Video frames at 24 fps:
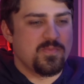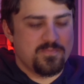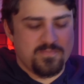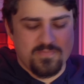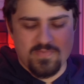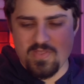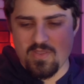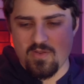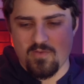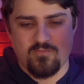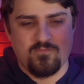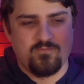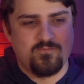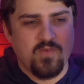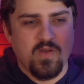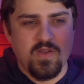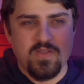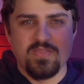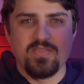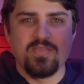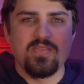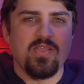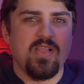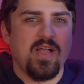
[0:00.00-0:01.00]
you know,
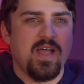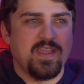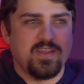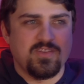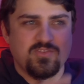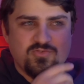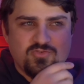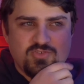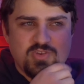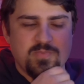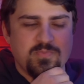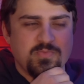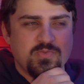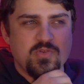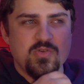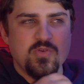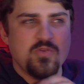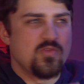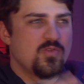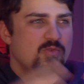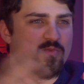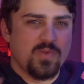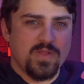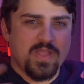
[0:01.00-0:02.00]
fun, like
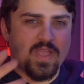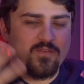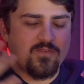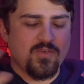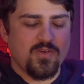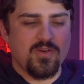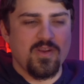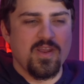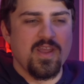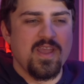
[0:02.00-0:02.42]
chiptune, whatever.